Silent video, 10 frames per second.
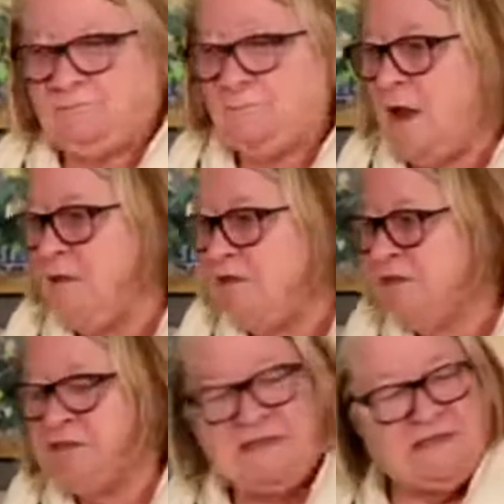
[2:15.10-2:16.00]
oh, it's
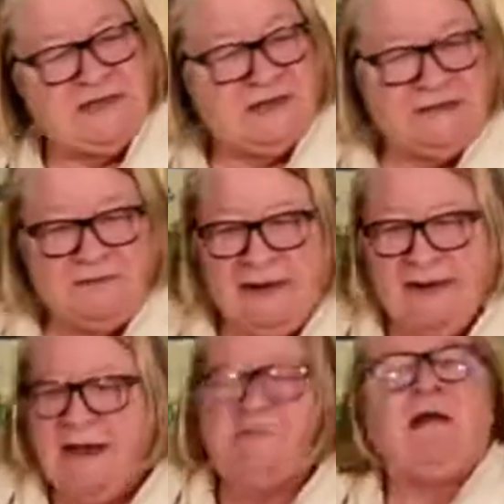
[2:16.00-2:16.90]
just going to take that other way.
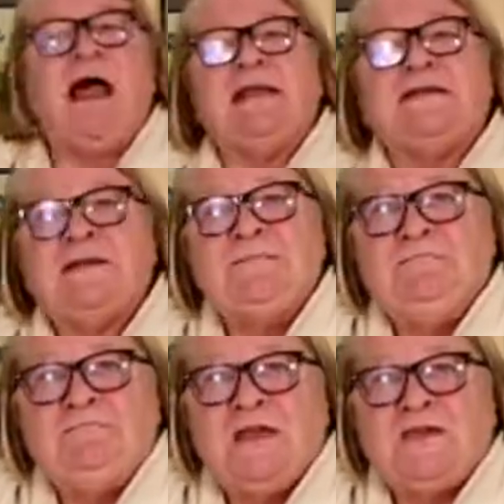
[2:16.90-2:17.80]
Right,
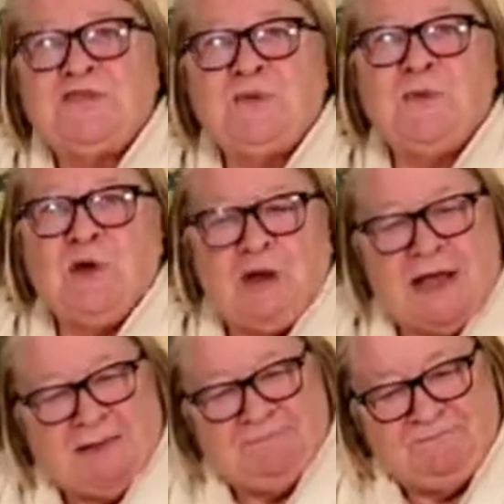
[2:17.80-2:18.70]
chermoula.
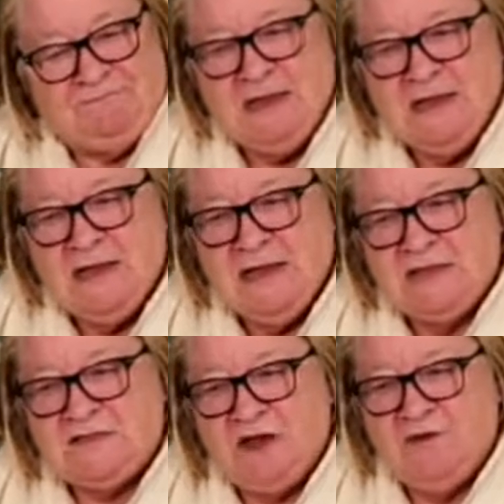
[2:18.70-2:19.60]

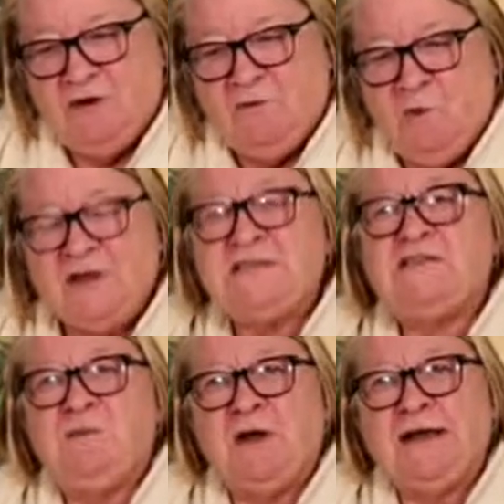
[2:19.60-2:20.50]
So what is
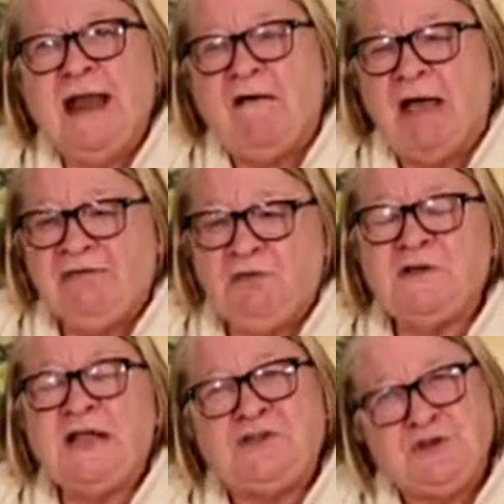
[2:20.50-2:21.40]
chermoula? Now, I
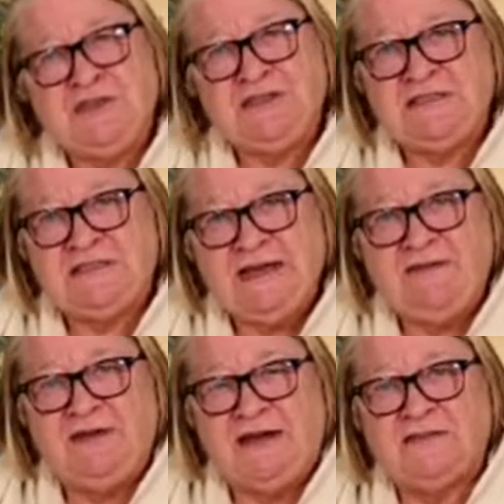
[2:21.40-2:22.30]
thought I'd do it this
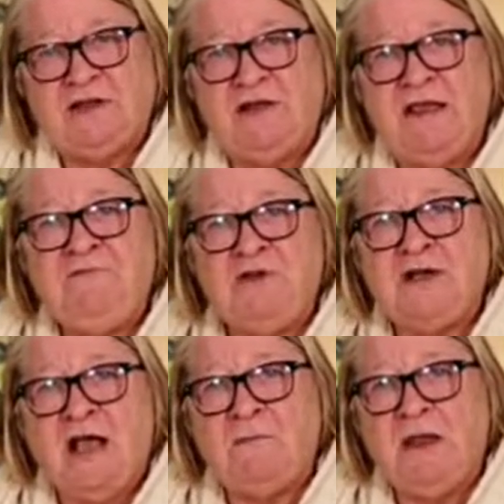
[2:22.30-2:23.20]
evening. So if you're
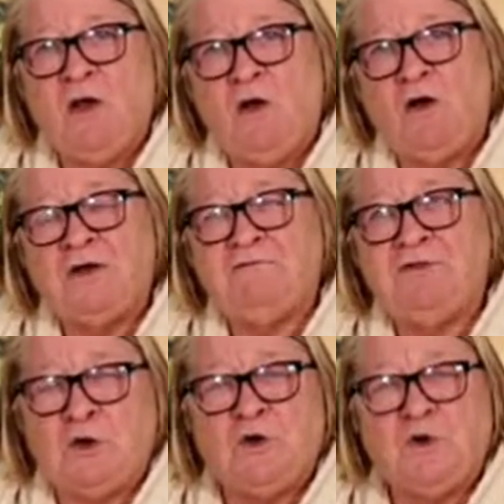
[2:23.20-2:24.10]
coming on for
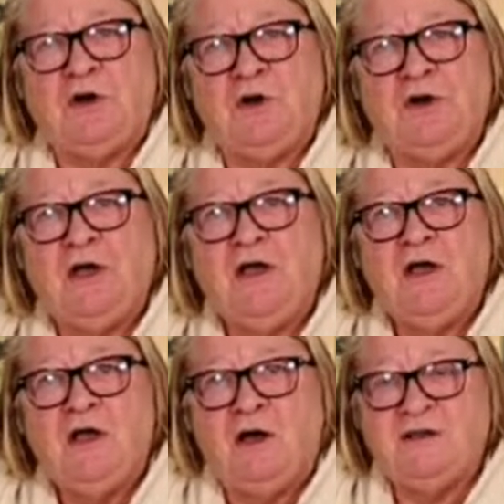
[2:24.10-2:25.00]
the cook-along
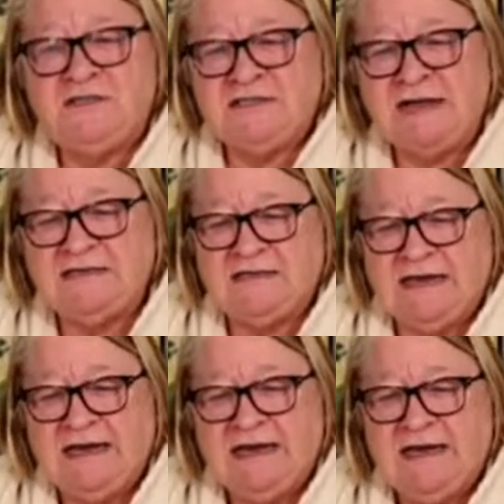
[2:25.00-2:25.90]
on
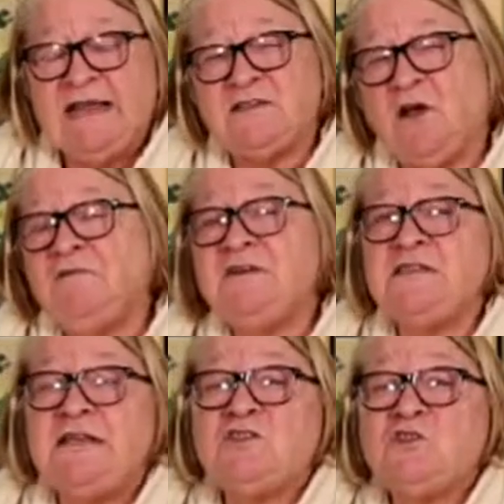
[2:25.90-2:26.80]
Saturday, it's
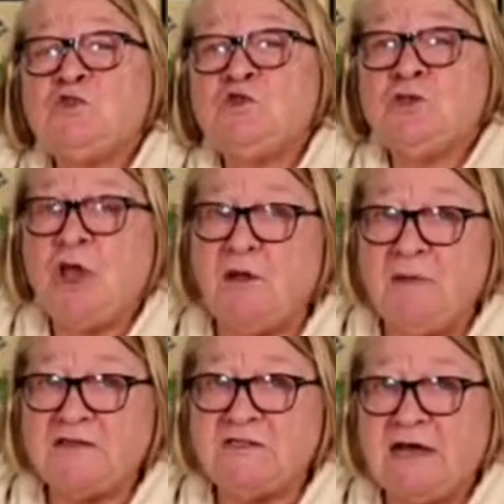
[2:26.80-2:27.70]
obviously so
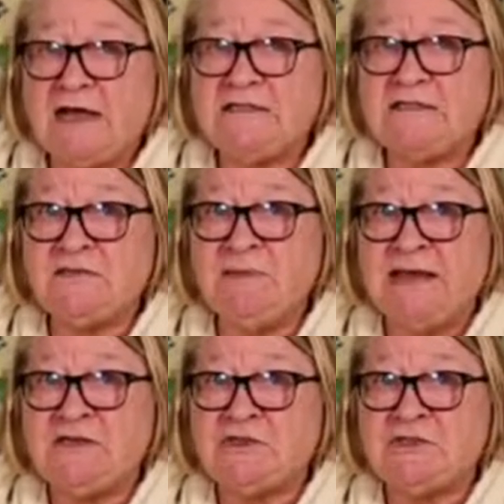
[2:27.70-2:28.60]
much nicer to make
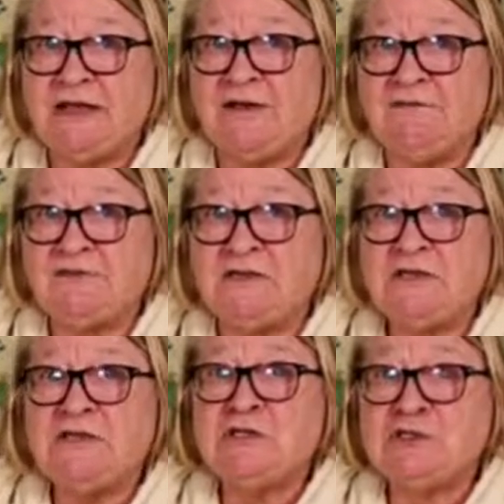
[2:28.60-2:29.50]
it yourselves.
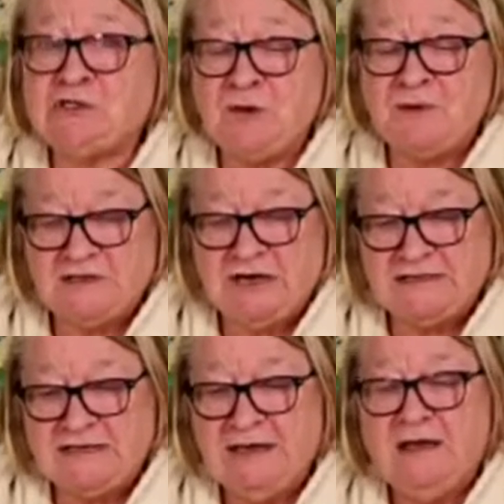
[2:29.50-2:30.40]
So much
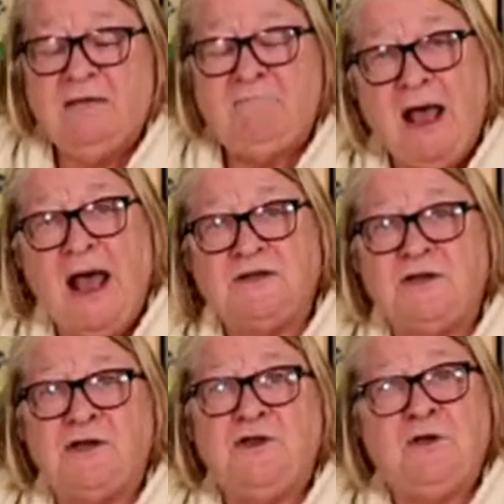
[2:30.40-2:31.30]
nicer. But
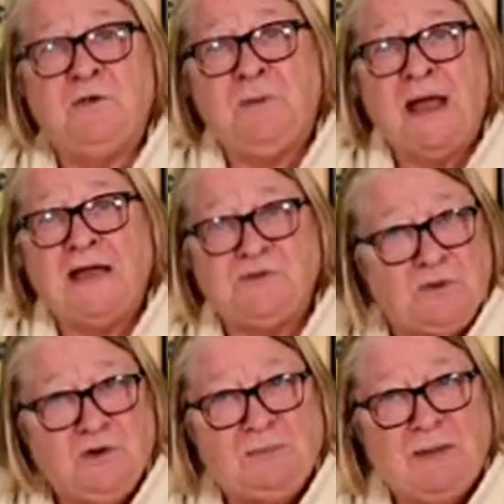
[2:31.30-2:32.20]
you can buy
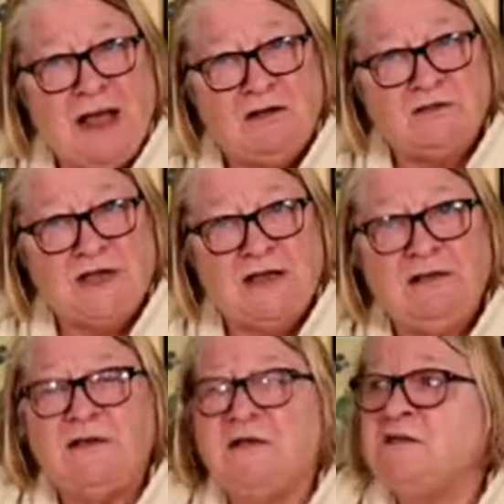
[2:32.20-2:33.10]
chermoula powder,
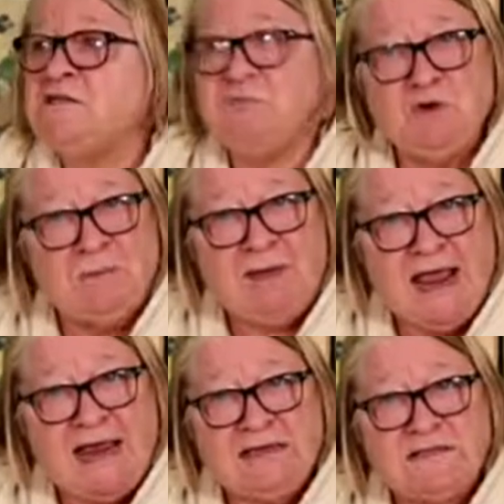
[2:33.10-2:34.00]
chermoula
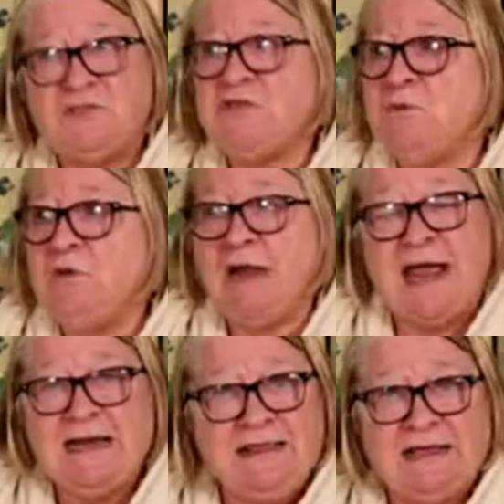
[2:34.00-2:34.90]
paste, chermoula
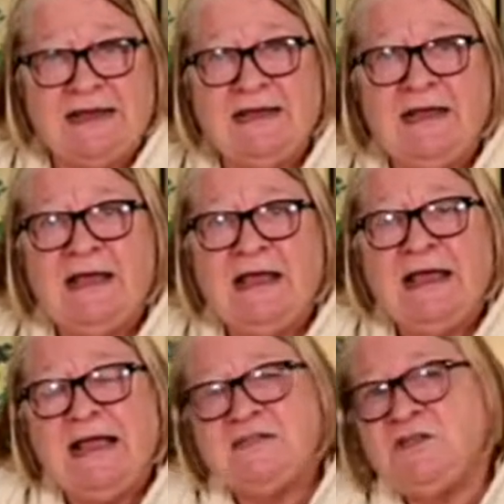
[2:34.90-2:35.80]
anything.
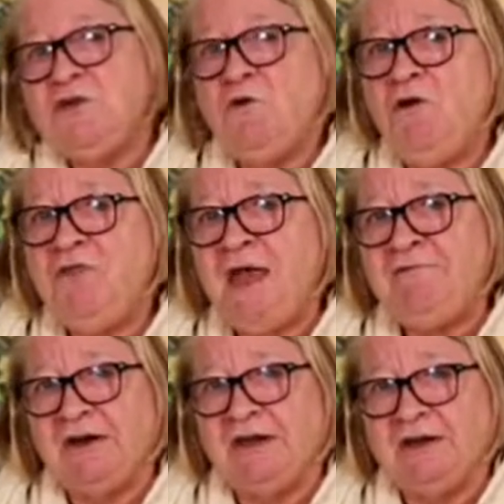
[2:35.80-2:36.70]
It's North
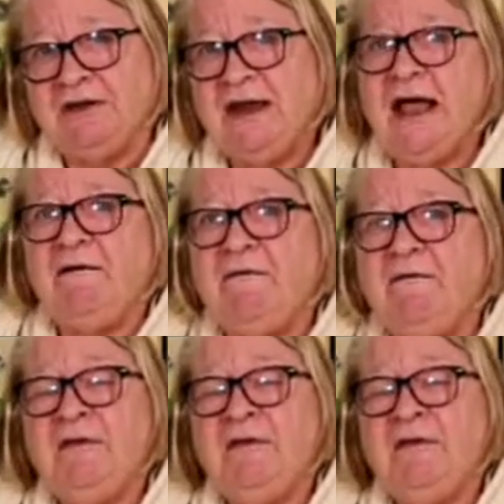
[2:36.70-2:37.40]
African. Now,